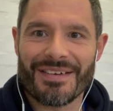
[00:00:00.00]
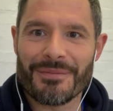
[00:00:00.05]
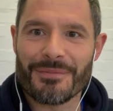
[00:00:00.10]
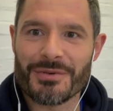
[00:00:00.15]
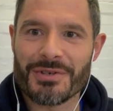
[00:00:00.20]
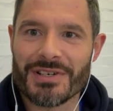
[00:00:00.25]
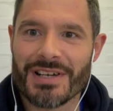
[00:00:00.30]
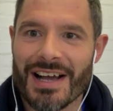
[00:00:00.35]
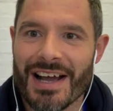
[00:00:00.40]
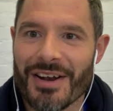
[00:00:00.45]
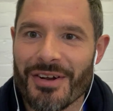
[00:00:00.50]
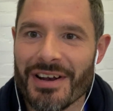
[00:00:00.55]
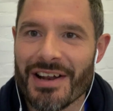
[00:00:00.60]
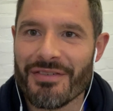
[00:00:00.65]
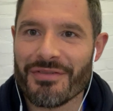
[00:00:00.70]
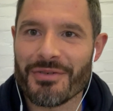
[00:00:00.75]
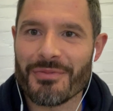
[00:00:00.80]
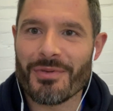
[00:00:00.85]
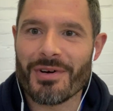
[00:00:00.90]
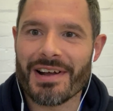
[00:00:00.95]
What's going on,
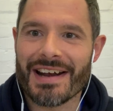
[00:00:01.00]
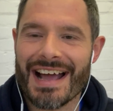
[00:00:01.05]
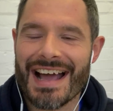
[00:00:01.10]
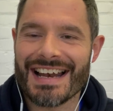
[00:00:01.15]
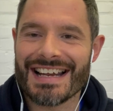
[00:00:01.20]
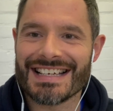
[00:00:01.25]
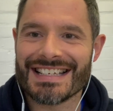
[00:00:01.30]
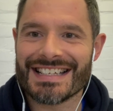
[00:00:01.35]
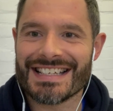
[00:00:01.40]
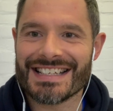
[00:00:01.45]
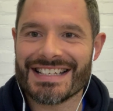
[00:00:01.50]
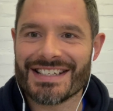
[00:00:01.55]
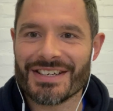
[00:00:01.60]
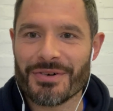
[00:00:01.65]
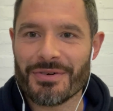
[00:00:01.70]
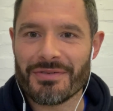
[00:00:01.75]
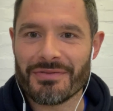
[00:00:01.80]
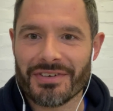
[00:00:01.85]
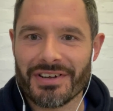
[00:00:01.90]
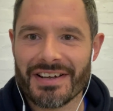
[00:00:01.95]
everyone? Alex da
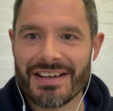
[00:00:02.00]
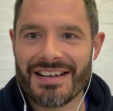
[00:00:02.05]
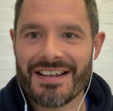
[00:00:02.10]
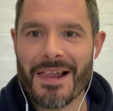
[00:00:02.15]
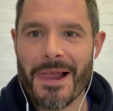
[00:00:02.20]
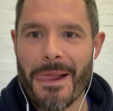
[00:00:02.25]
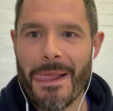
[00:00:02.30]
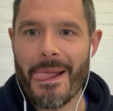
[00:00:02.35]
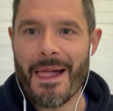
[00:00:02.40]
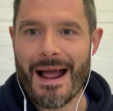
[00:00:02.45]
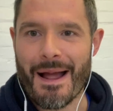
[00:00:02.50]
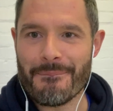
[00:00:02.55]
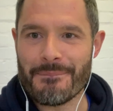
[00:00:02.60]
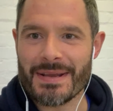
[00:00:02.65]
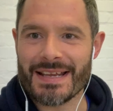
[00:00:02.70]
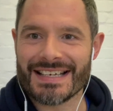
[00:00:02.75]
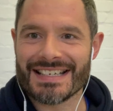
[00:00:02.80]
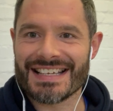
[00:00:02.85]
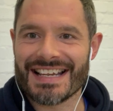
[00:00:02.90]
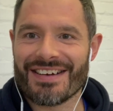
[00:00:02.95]
Silva,
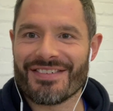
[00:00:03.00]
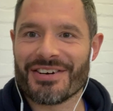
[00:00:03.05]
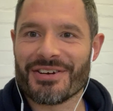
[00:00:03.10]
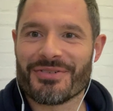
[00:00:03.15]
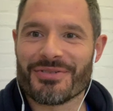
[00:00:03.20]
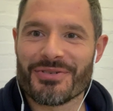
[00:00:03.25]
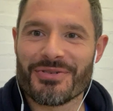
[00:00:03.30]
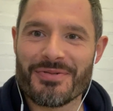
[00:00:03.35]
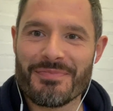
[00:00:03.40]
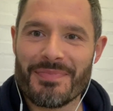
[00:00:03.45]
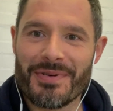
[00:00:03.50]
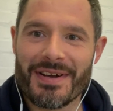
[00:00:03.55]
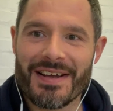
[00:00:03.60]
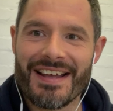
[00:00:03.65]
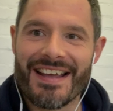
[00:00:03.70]
happy as Larry Group.